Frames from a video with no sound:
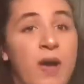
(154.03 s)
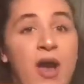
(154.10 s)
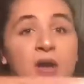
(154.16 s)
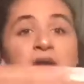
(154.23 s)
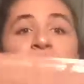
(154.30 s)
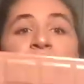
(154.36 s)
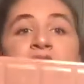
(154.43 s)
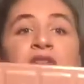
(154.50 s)

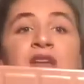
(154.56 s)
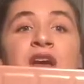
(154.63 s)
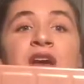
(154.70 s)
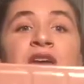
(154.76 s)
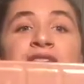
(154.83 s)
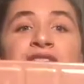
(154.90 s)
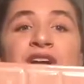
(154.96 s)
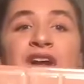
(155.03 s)
wow,
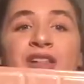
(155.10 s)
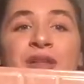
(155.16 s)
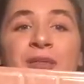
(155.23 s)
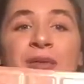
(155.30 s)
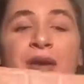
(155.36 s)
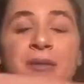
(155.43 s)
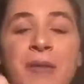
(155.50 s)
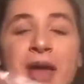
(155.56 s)

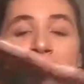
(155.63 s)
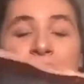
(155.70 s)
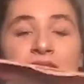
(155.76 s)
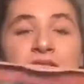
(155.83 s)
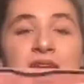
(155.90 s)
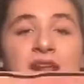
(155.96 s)
chocolate bar palette.